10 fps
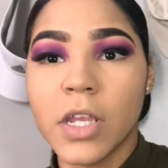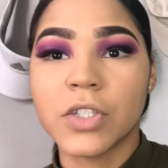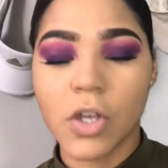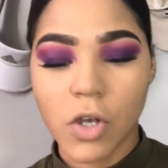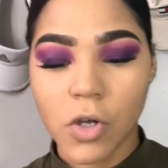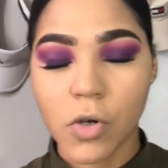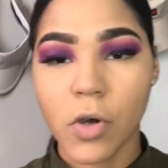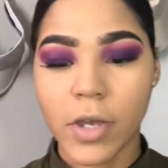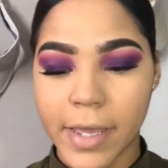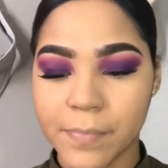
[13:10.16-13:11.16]
So
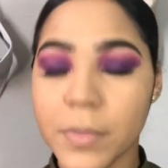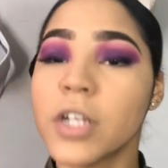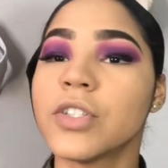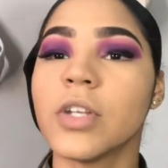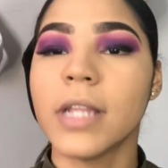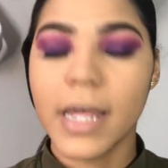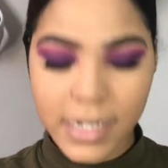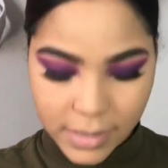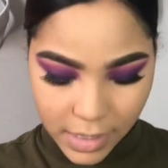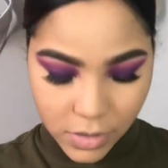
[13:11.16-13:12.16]
okay, so now
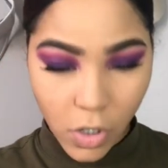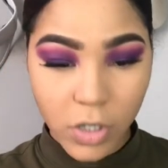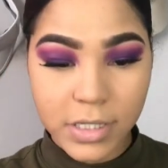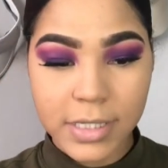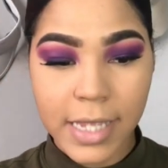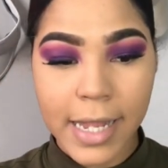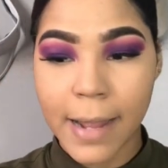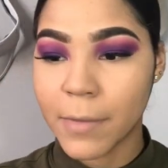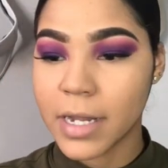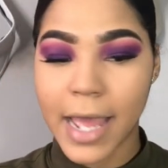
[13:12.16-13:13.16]
that that's all set,
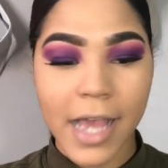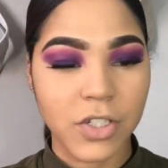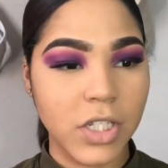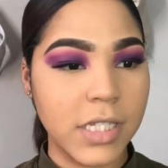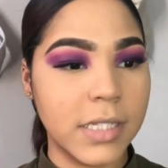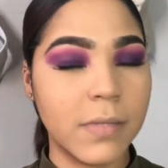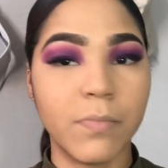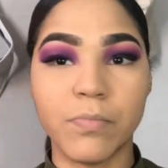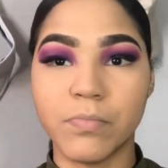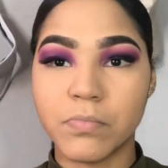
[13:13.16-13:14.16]
I'm gonna actually
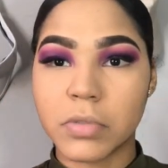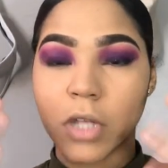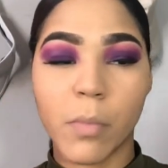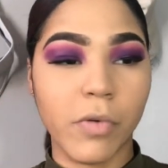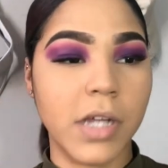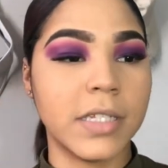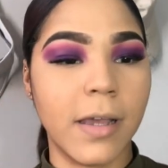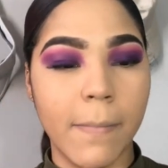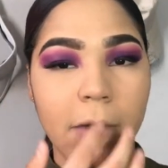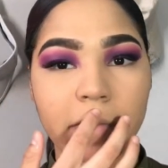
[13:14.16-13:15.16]
start bronzing
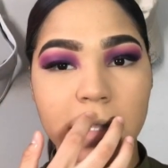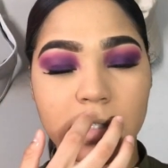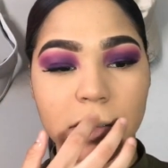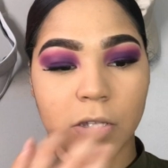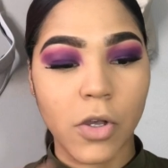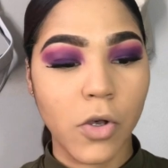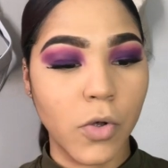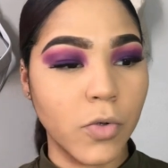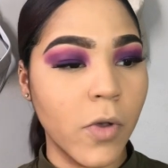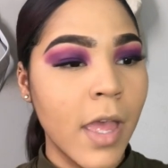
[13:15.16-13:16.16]
up my face.
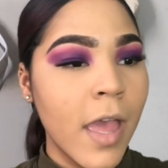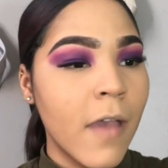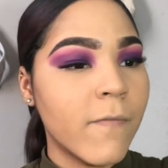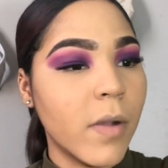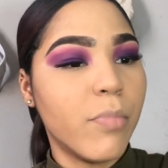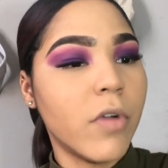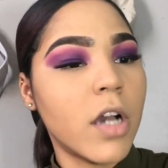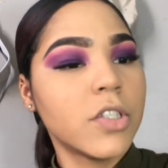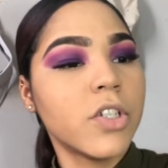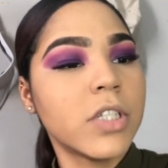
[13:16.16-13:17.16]
So for
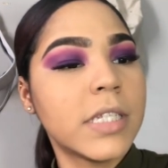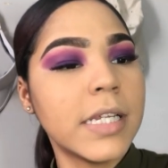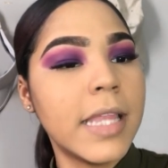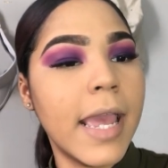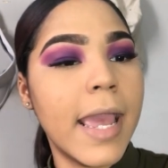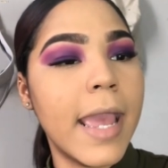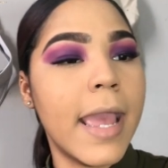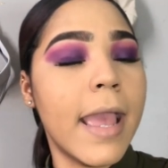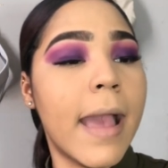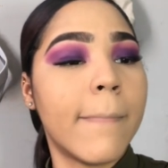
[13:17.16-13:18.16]
bronzer
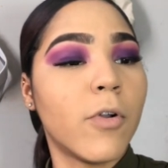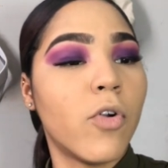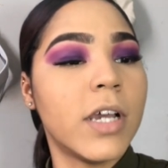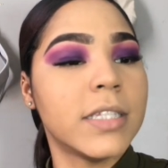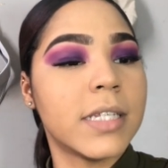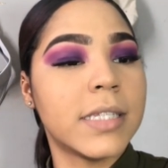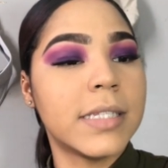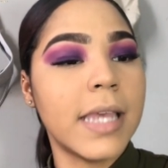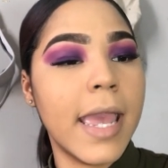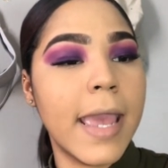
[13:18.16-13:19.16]
today, I'm going to
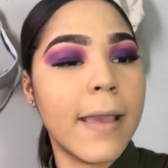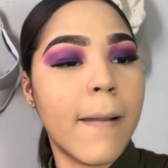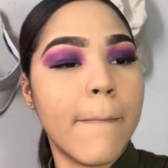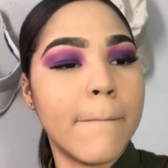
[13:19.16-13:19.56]
take